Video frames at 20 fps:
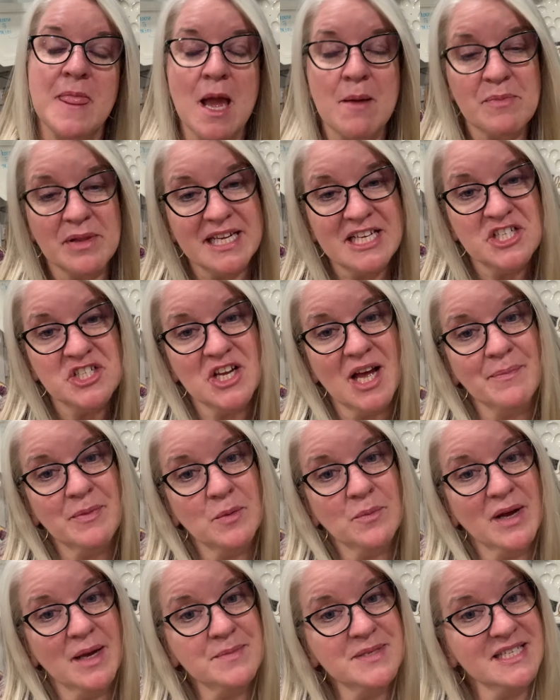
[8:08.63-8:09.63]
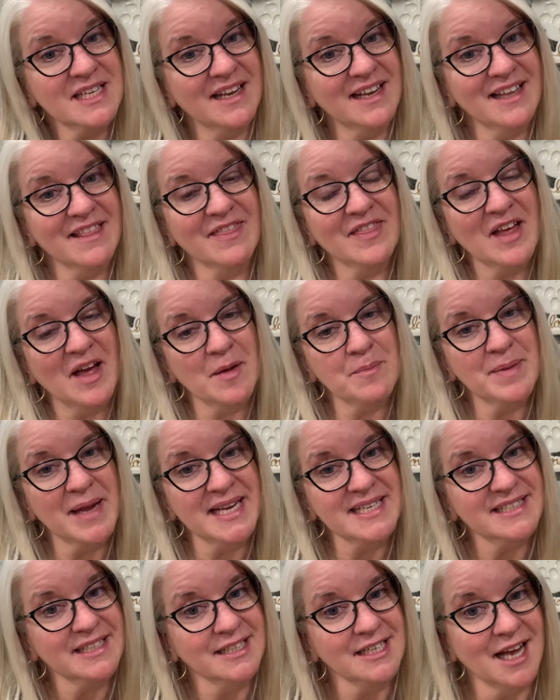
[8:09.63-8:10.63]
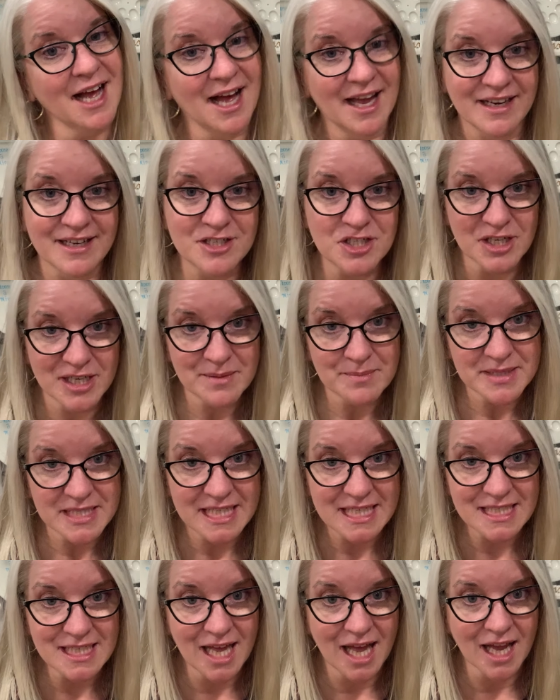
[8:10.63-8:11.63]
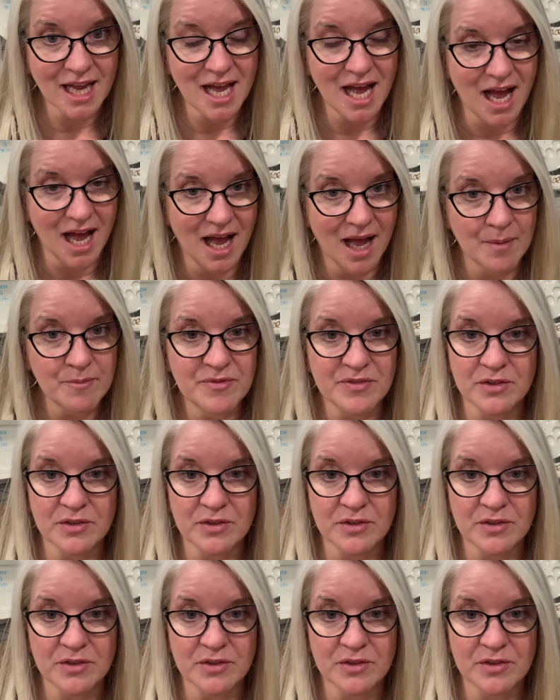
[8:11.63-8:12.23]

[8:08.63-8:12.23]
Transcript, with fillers: Please shop the website, thepaintedcottagemd.com.